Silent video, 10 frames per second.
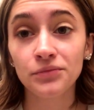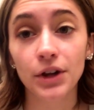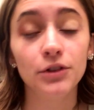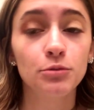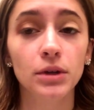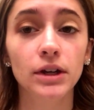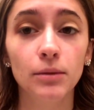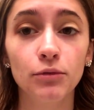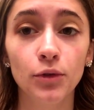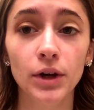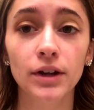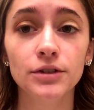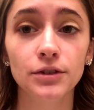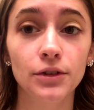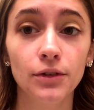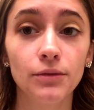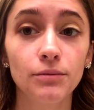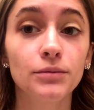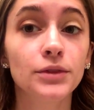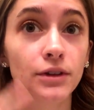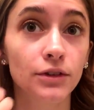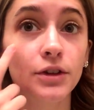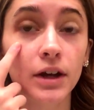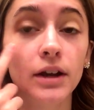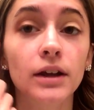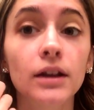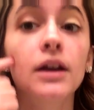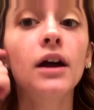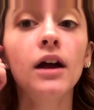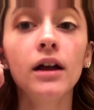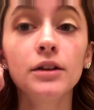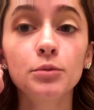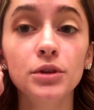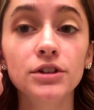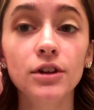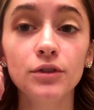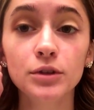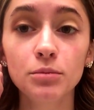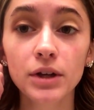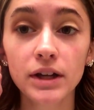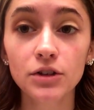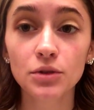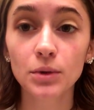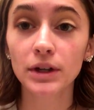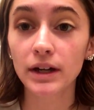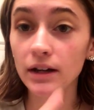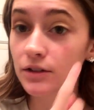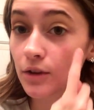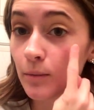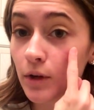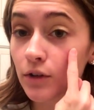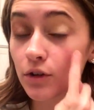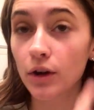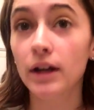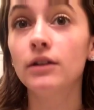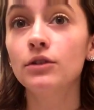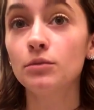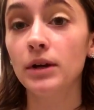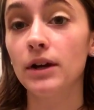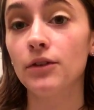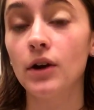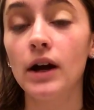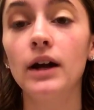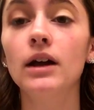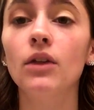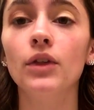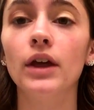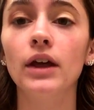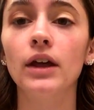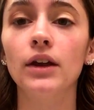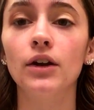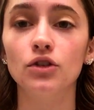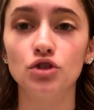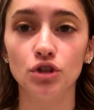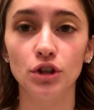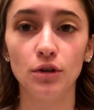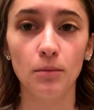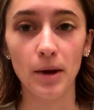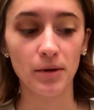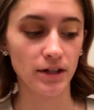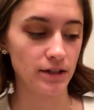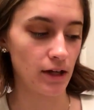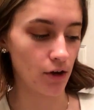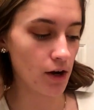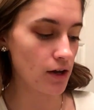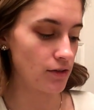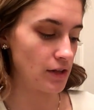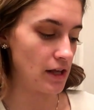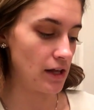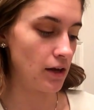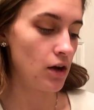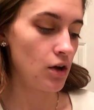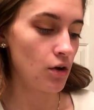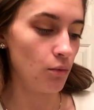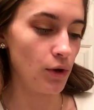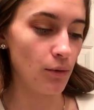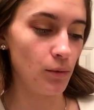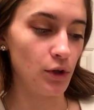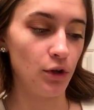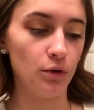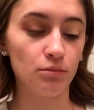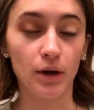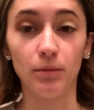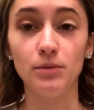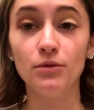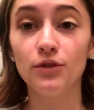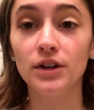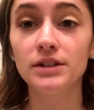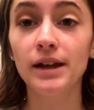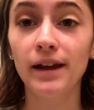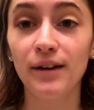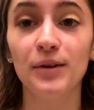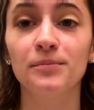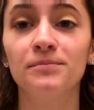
I'll speed it up for you since you kind of get it. It's pretty self-explanatory. So I'm going to go ahead and do my other eye, and then I'll show you my mascara, and then we will probably move on to hair.